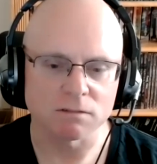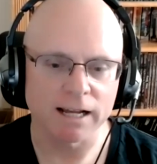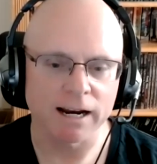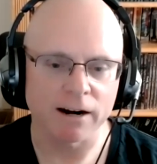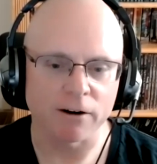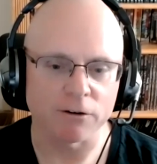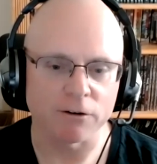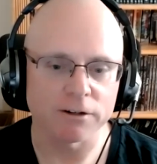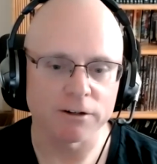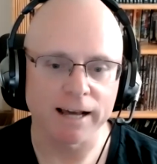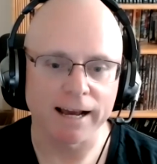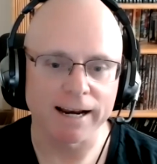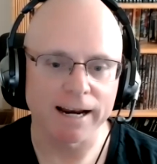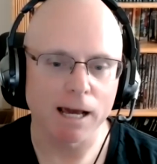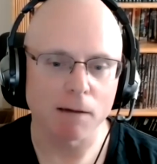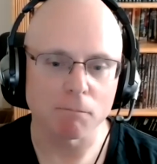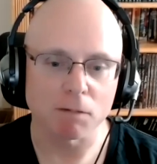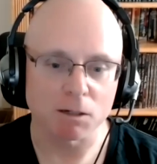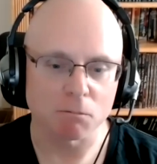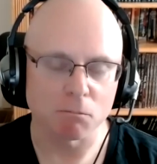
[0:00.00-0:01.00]

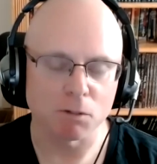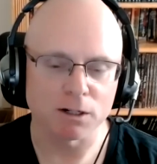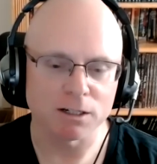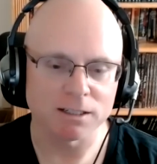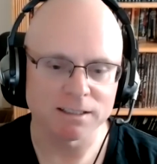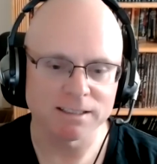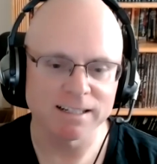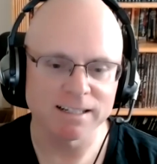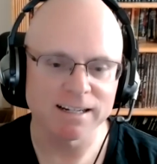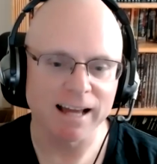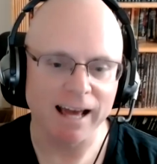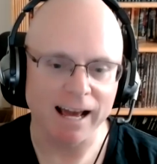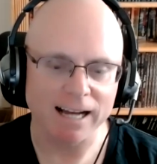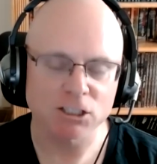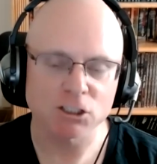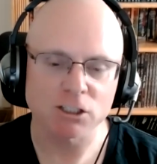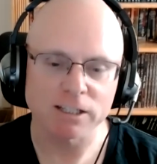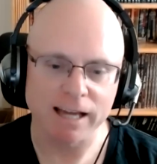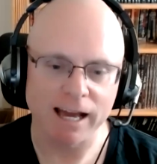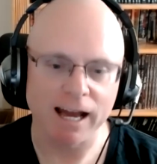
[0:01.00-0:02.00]
aerodynamic, but it did
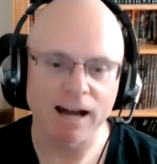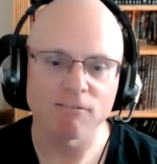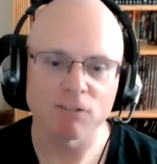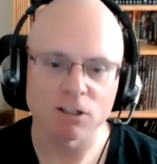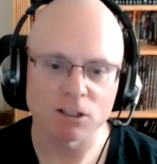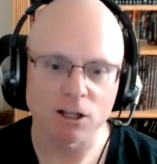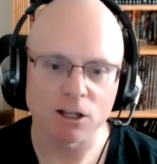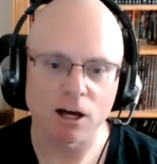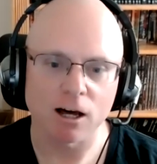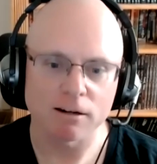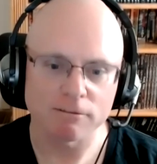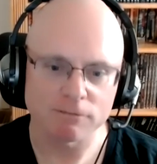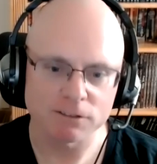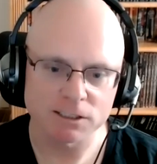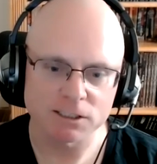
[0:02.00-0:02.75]
actually have a lot of